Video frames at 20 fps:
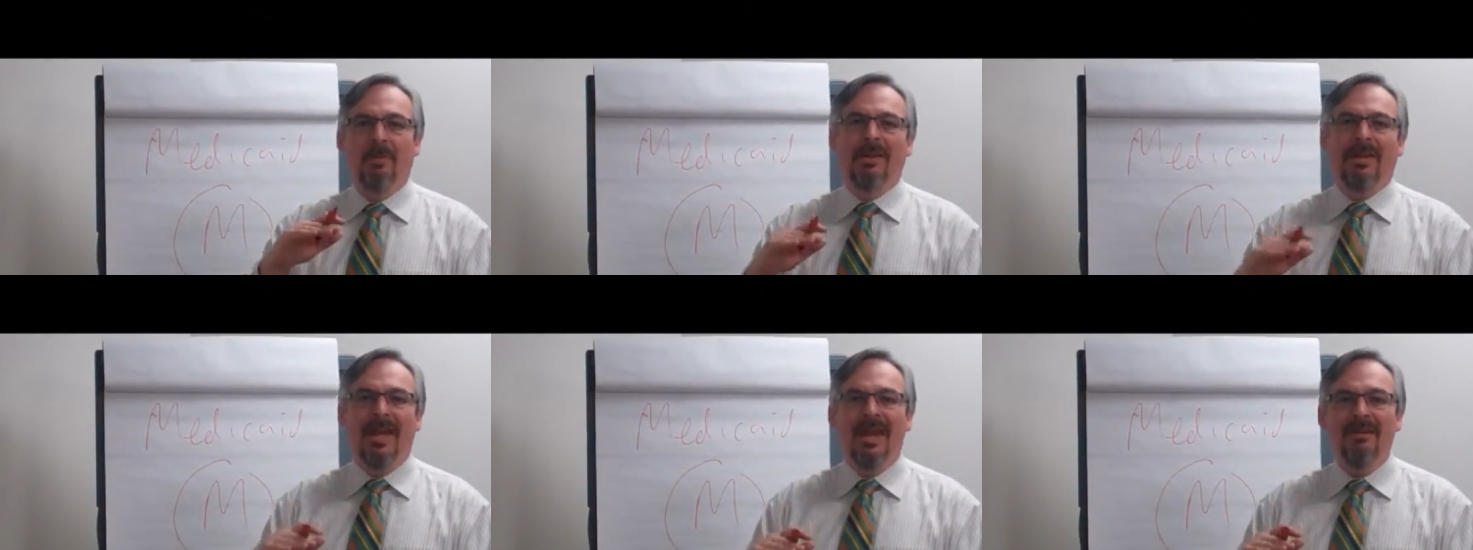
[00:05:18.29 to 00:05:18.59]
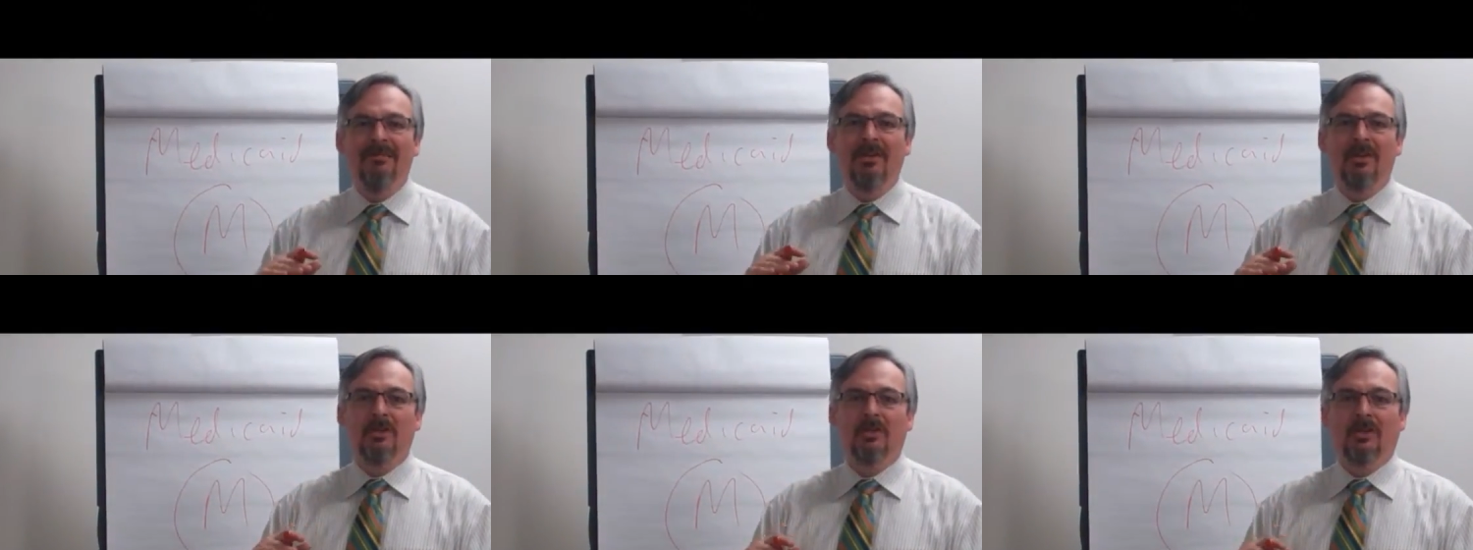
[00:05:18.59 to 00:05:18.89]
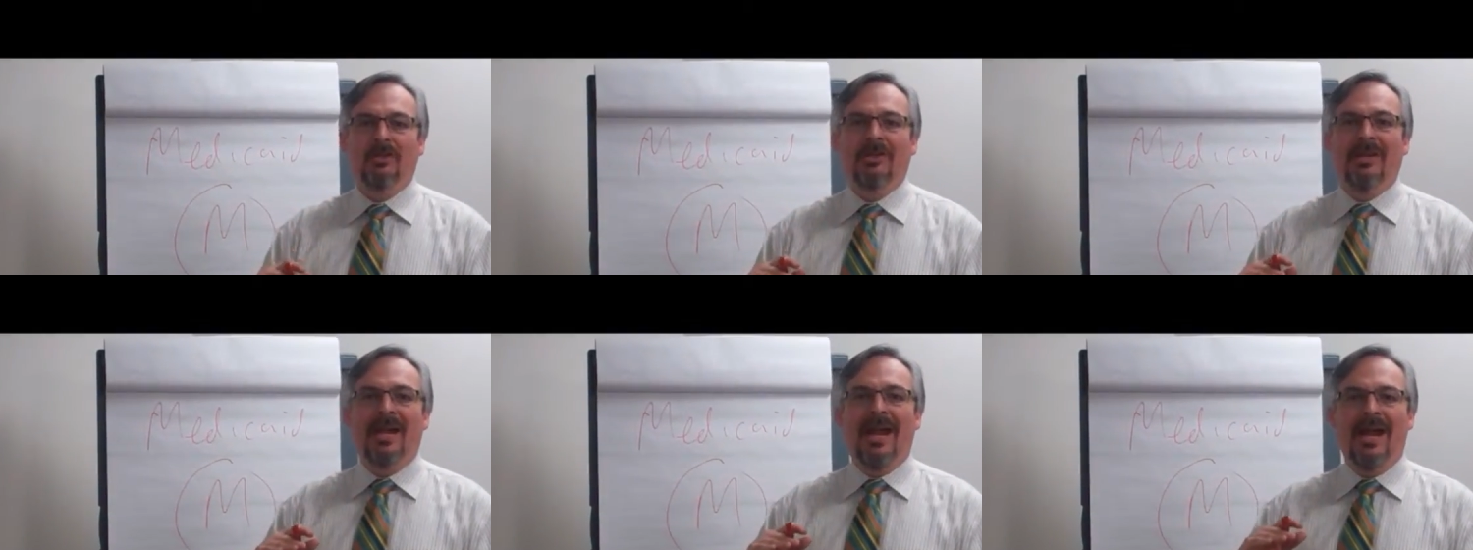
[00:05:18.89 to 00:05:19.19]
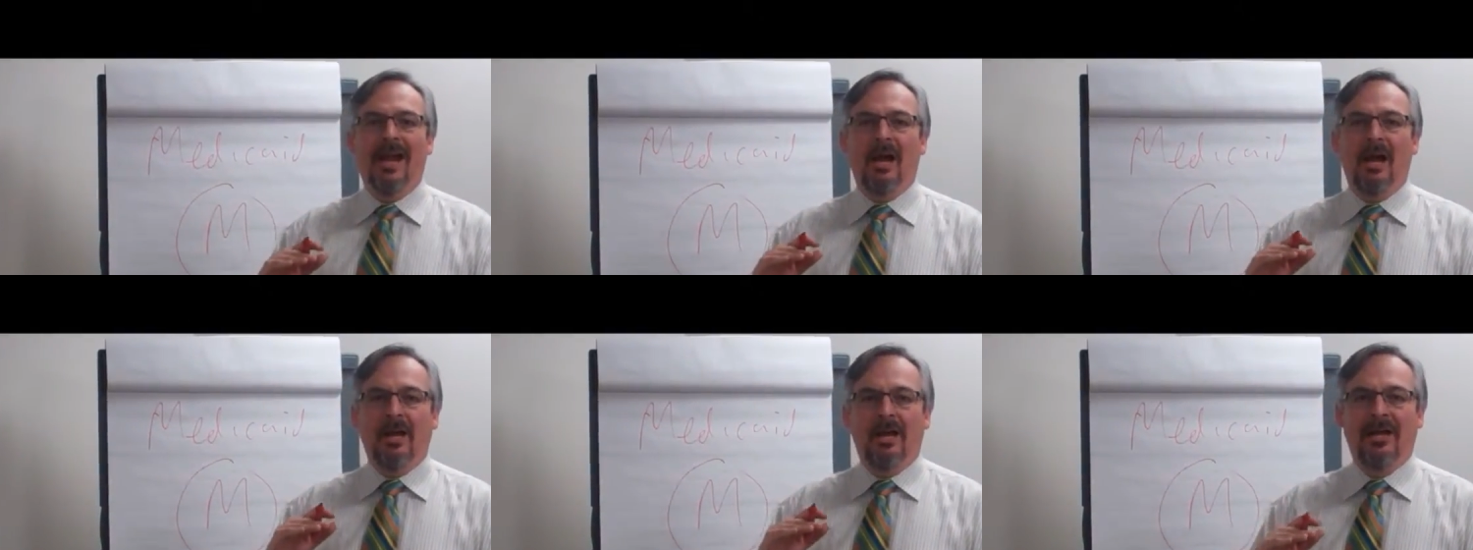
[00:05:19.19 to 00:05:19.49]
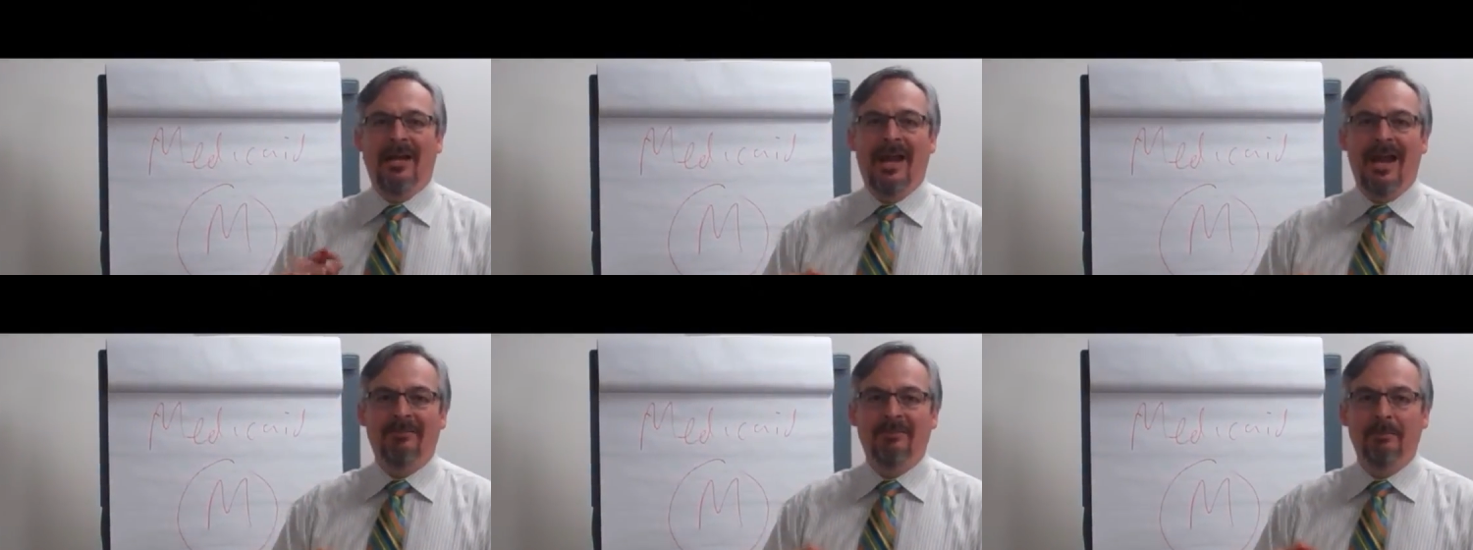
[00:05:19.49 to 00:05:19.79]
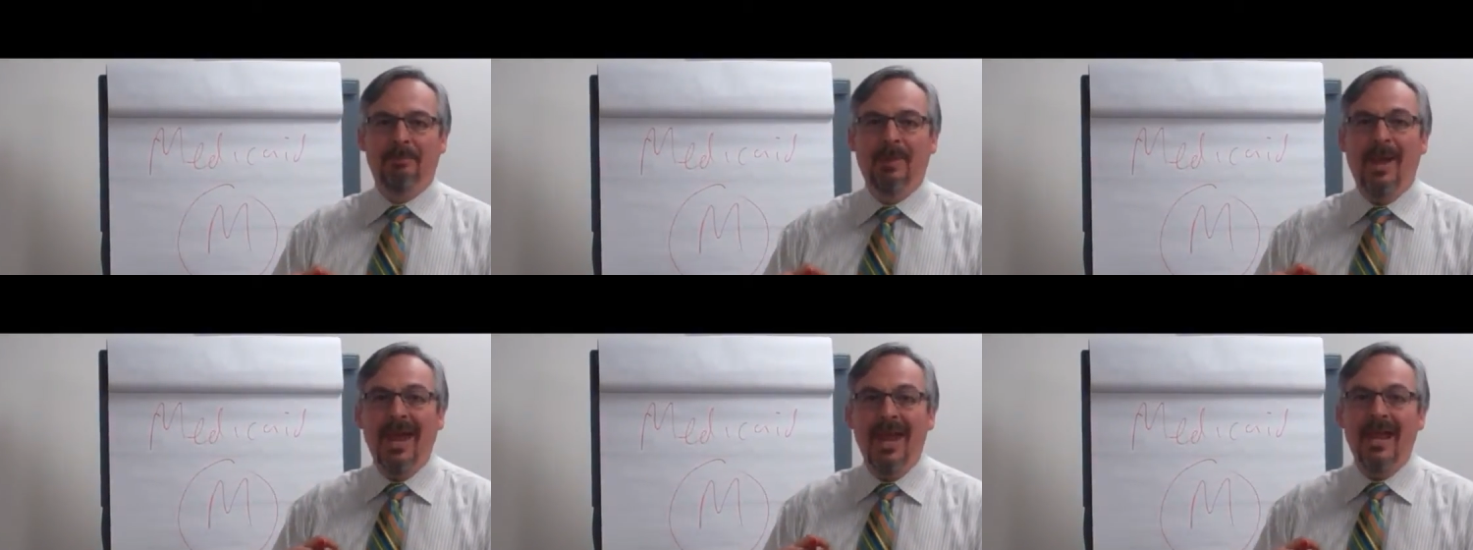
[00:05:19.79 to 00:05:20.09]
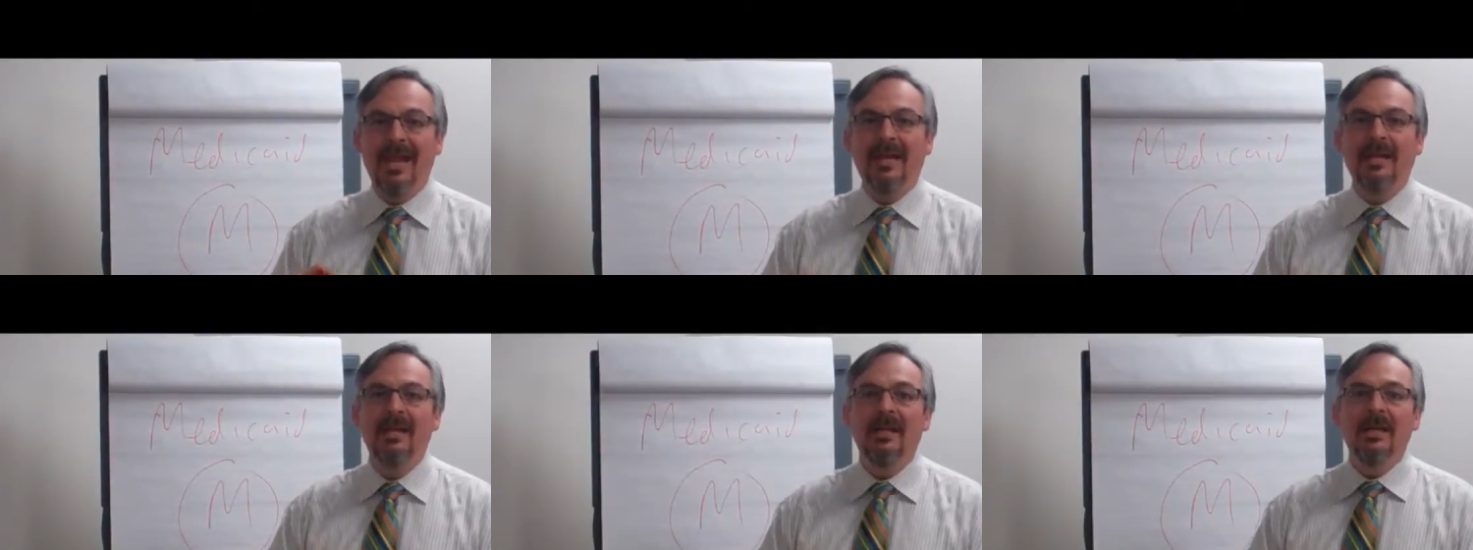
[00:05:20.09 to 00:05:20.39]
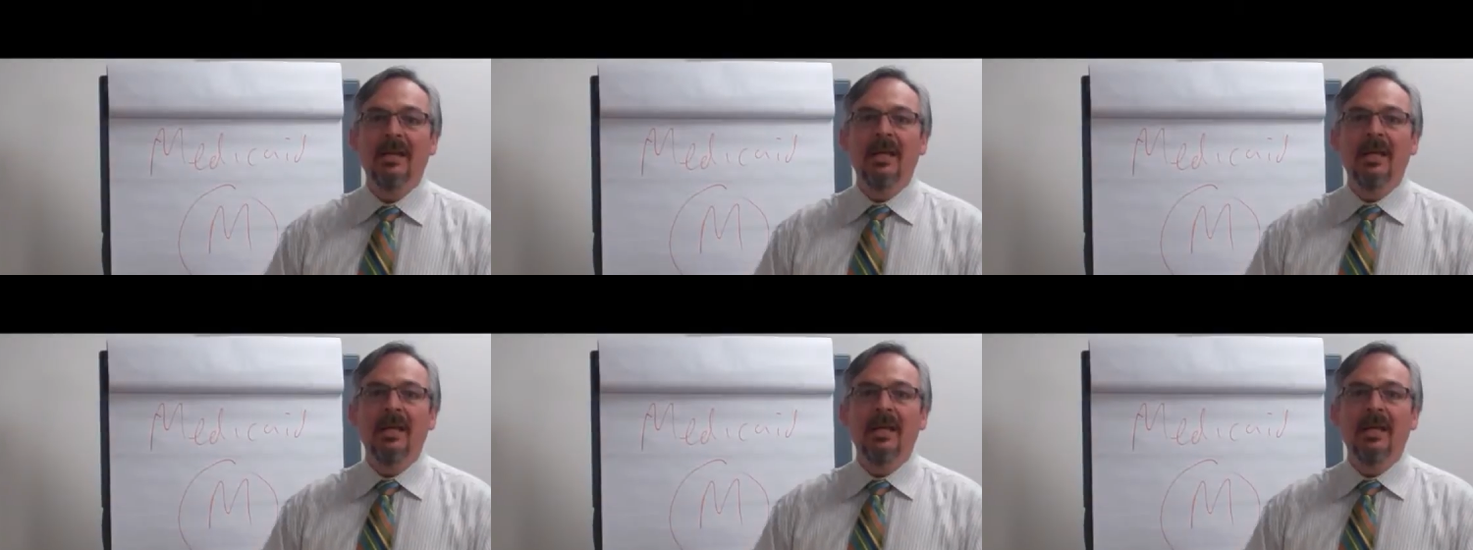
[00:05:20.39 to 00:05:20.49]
when they eventually are going to have to pay it,